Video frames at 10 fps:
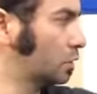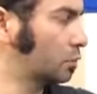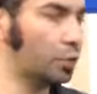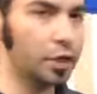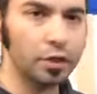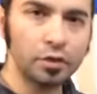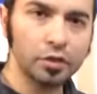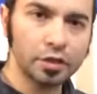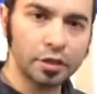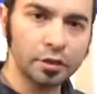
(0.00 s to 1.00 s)
But you
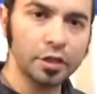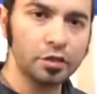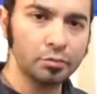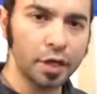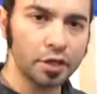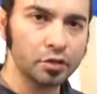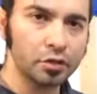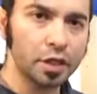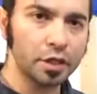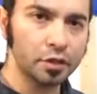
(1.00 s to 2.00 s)
just need to make
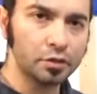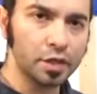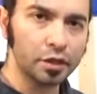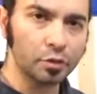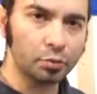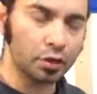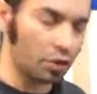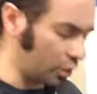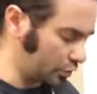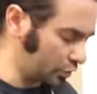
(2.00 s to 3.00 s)
sure that you take the
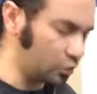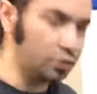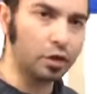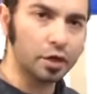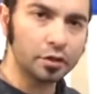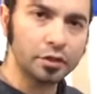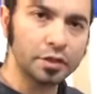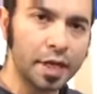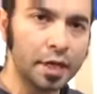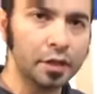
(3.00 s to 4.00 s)
precautions to
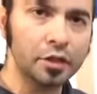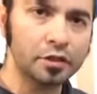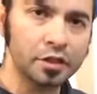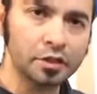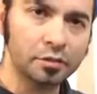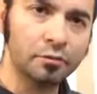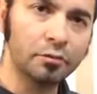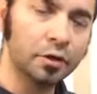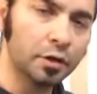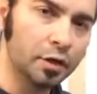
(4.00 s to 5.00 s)
understand the system
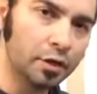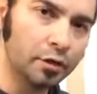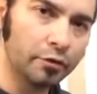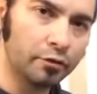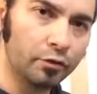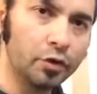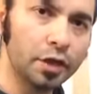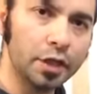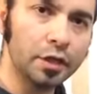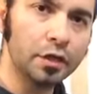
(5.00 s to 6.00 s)

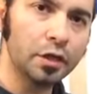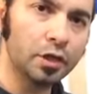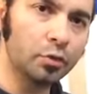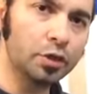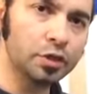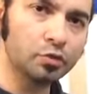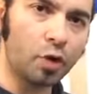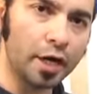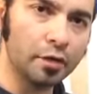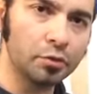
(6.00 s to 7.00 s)
fully, which is
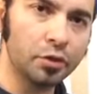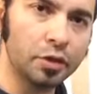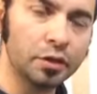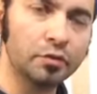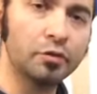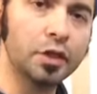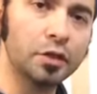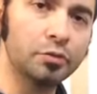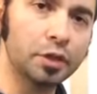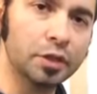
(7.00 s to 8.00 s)
why I'm doing this
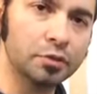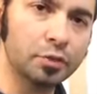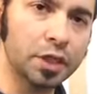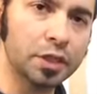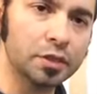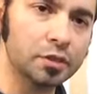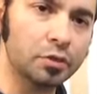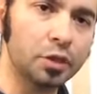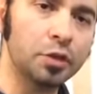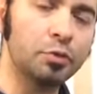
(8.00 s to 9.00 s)
video, because we get
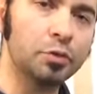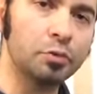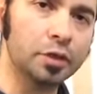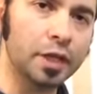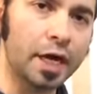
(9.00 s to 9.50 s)
so many people that